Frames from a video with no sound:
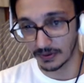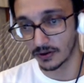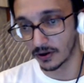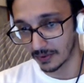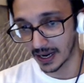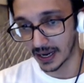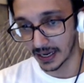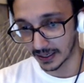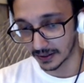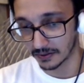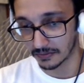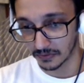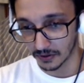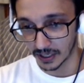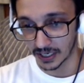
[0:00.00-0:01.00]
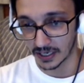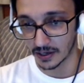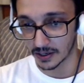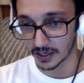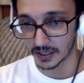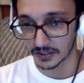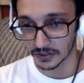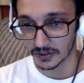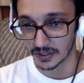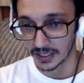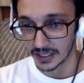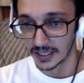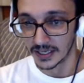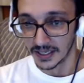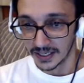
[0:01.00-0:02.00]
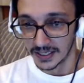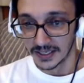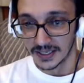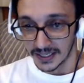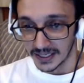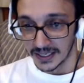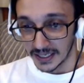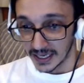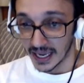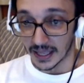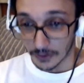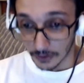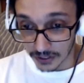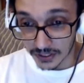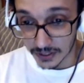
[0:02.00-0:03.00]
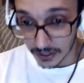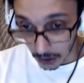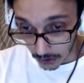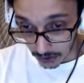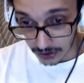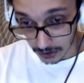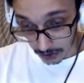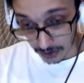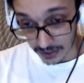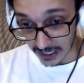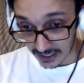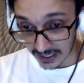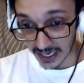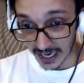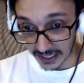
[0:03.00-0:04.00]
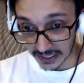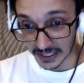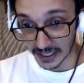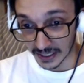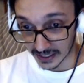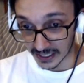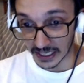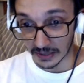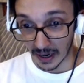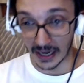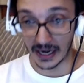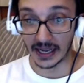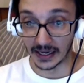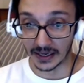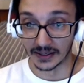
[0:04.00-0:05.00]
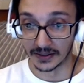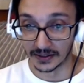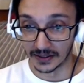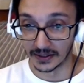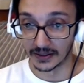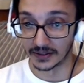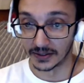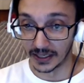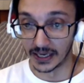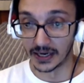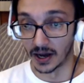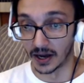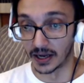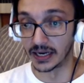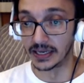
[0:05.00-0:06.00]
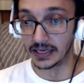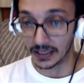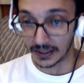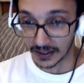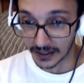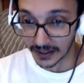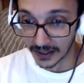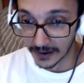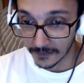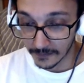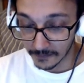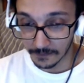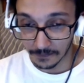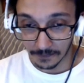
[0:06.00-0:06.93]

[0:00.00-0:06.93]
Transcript: OCP on my 1300, so yeah, those those those things can get seriously demanding in a hurry. Yeah,